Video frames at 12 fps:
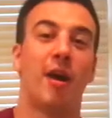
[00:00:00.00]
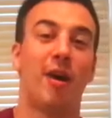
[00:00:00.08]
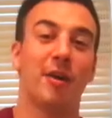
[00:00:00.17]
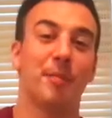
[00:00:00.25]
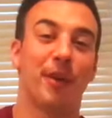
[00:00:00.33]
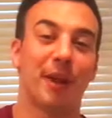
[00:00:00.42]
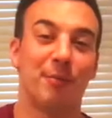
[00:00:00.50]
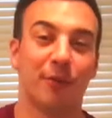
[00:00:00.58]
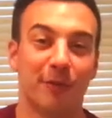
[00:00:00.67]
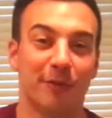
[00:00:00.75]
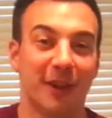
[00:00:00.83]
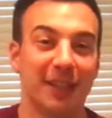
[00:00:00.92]
Hi, my name's
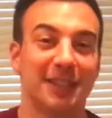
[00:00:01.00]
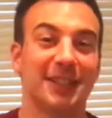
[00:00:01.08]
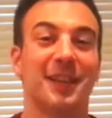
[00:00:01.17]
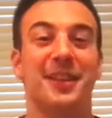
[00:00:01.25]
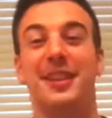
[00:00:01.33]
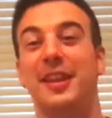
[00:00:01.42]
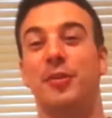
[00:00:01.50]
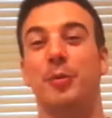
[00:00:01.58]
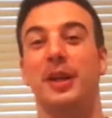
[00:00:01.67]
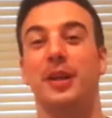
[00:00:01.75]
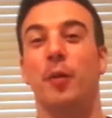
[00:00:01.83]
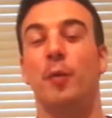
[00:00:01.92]
Shawface, and this
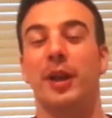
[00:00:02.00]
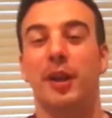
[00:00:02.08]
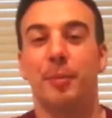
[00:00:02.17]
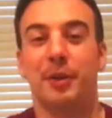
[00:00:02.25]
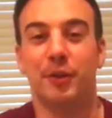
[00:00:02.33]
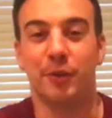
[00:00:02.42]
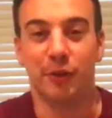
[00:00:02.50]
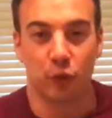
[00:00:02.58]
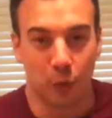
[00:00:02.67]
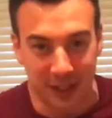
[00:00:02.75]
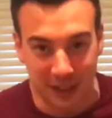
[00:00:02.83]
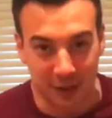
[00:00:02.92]
week we're going to be doing a
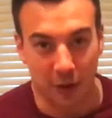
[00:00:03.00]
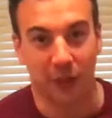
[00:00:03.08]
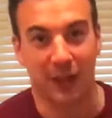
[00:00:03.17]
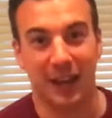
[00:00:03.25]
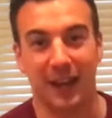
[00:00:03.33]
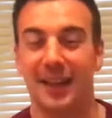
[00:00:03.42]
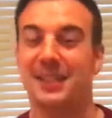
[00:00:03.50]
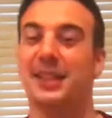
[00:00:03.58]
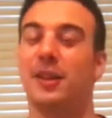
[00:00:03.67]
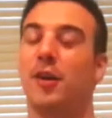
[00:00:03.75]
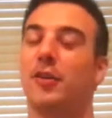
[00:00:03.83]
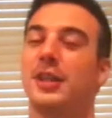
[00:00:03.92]
twist on the
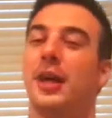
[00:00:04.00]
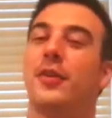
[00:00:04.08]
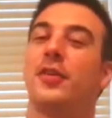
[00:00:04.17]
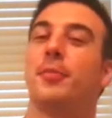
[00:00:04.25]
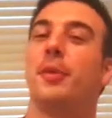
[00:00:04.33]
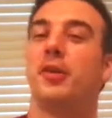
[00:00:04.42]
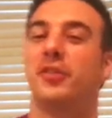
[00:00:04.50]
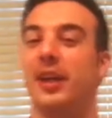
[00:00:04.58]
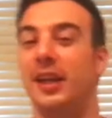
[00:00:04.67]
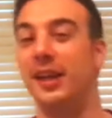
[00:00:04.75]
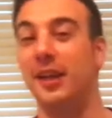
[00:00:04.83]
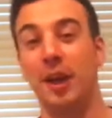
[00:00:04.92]
classic cocktail that is a
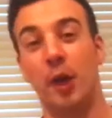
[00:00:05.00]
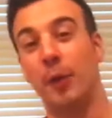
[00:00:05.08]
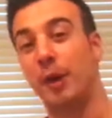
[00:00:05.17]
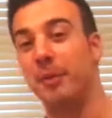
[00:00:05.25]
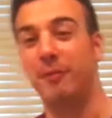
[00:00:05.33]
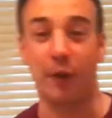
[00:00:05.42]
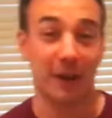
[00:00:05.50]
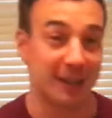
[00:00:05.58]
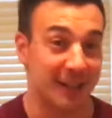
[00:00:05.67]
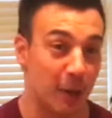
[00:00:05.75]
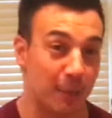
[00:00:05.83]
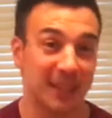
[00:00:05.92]
martini. We're going to be throwing a
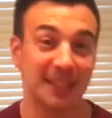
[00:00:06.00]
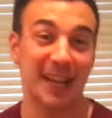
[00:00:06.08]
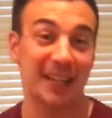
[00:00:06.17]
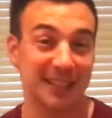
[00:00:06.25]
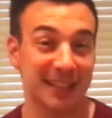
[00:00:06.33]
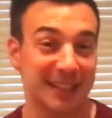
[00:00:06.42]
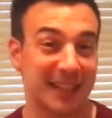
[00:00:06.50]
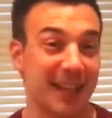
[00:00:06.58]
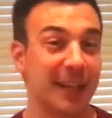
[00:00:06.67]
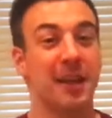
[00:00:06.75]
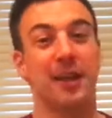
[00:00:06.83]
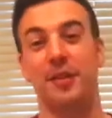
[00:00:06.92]
little bit of sexiness at
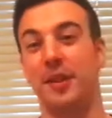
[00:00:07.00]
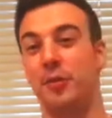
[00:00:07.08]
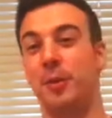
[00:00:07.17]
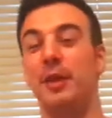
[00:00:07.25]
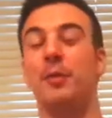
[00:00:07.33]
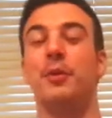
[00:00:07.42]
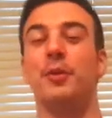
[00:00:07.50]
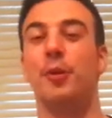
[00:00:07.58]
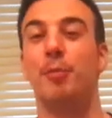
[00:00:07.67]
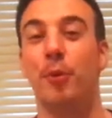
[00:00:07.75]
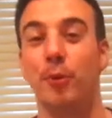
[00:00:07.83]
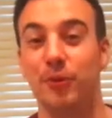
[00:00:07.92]
it. This week we're doing
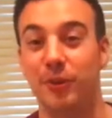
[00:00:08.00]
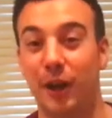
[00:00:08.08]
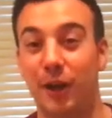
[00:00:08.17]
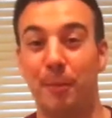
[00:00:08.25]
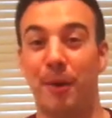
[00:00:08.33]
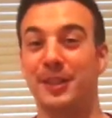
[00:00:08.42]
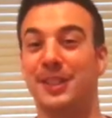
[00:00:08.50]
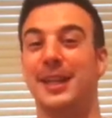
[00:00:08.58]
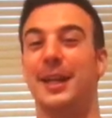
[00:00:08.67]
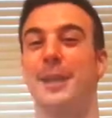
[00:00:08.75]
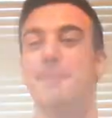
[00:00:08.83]
a Pornstar Martini.